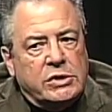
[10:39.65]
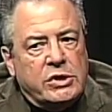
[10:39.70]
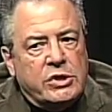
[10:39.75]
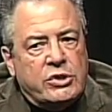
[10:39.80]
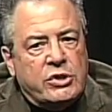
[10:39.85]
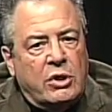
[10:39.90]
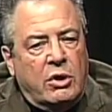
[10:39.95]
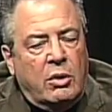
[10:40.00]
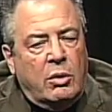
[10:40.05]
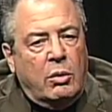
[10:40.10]

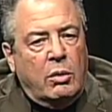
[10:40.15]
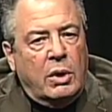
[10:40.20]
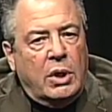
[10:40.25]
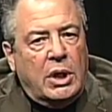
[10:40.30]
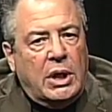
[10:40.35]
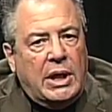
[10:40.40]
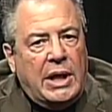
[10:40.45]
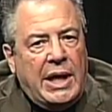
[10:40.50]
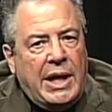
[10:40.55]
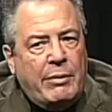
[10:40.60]
so
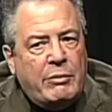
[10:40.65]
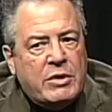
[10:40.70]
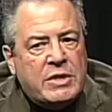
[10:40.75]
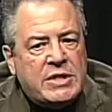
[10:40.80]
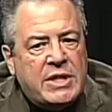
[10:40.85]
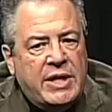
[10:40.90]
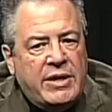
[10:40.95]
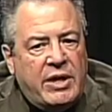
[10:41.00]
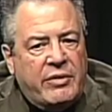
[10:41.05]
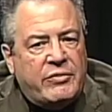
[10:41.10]
I would
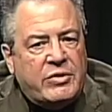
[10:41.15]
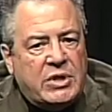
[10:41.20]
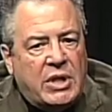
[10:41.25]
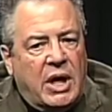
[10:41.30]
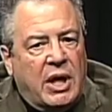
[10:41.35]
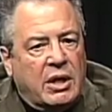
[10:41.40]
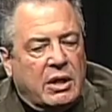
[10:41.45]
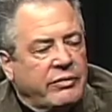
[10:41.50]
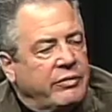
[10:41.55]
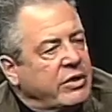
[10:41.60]
say that
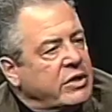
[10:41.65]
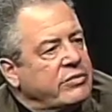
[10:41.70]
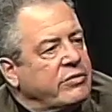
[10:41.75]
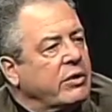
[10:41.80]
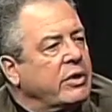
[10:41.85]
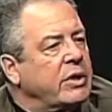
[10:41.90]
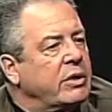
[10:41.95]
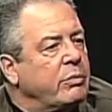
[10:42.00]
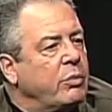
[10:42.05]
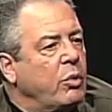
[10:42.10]
photography is
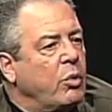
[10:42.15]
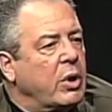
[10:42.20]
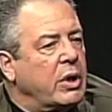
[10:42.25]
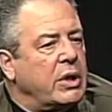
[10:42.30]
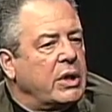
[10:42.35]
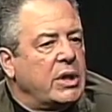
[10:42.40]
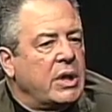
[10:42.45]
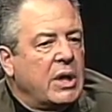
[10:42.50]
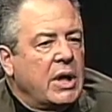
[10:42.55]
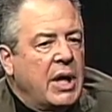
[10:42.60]
very
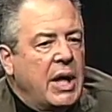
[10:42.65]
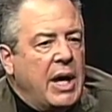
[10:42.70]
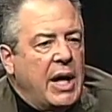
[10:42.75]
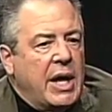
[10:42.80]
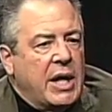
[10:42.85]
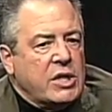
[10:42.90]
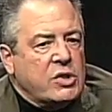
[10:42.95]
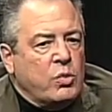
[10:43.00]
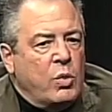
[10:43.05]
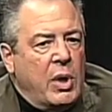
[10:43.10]
important,
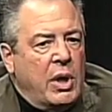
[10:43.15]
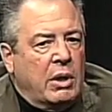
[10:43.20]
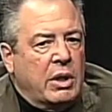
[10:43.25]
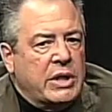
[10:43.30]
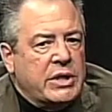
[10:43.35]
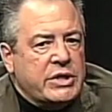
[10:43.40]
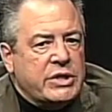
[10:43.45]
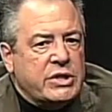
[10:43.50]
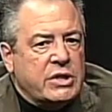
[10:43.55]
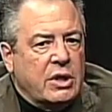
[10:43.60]
as well
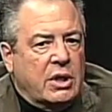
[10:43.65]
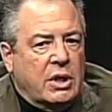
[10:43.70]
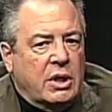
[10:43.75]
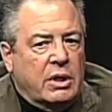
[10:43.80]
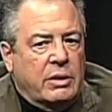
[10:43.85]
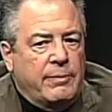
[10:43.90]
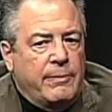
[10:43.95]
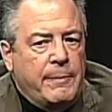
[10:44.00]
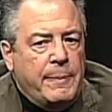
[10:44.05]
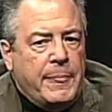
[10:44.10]
as
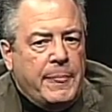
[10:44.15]
uh,